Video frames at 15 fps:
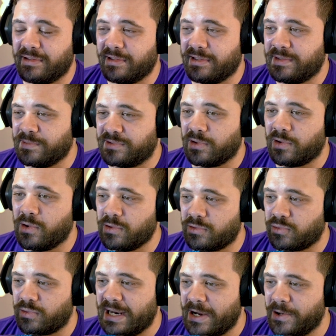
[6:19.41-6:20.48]
And it seems the whole
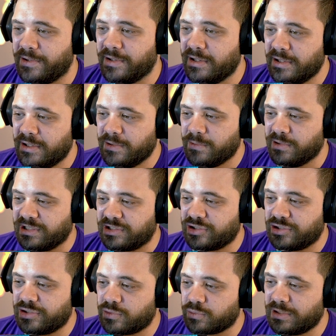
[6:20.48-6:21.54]
crowd was
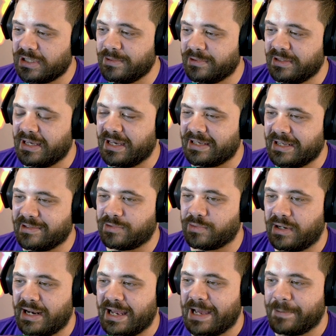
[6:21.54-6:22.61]
extremely against
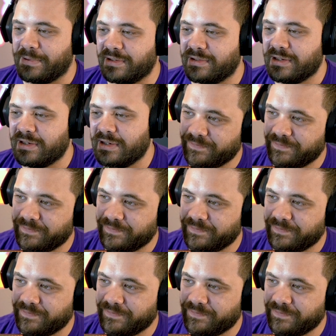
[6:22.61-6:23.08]
what had happened,